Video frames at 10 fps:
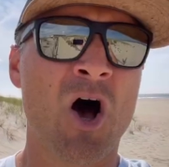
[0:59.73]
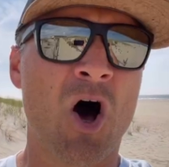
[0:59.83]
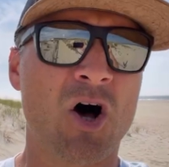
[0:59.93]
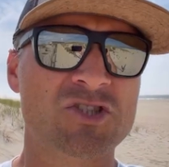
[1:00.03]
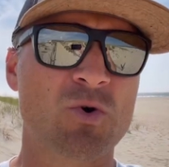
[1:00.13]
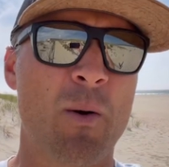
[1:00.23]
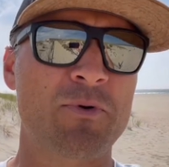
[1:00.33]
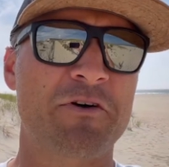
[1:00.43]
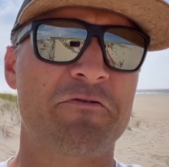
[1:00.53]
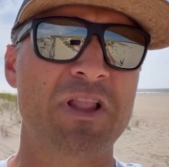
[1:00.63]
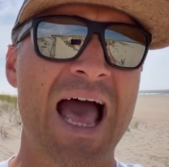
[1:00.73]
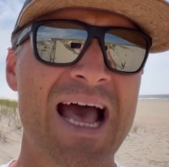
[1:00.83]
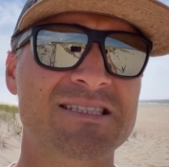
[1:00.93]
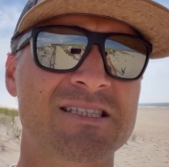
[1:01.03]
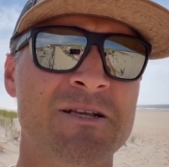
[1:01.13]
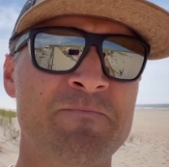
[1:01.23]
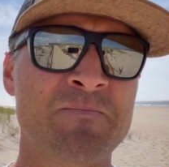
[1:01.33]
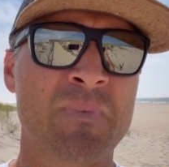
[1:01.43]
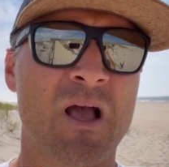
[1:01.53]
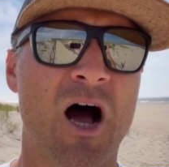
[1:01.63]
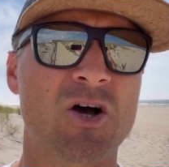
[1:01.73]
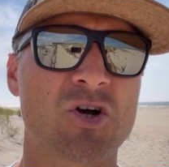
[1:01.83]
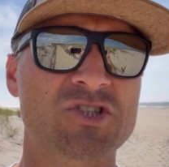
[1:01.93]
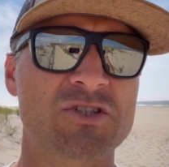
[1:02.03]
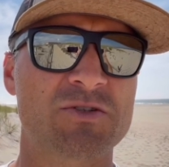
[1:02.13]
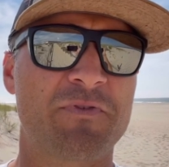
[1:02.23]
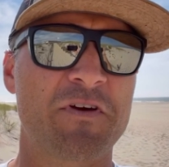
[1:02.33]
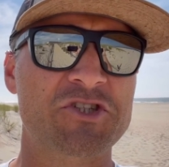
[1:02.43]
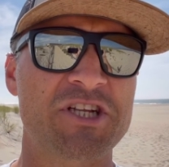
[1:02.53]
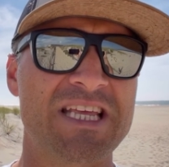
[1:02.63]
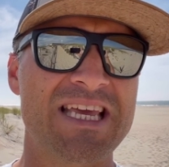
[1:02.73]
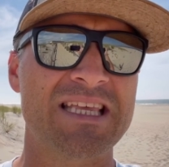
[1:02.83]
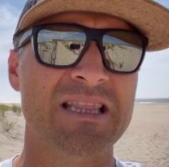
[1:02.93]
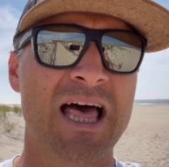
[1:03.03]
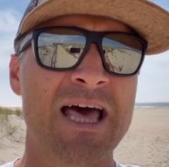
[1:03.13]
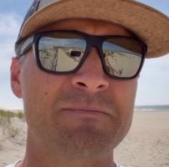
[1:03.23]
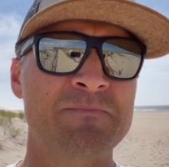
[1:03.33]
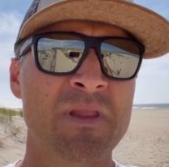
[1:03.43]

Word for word: Also up on the flats, also some fish in the inlet.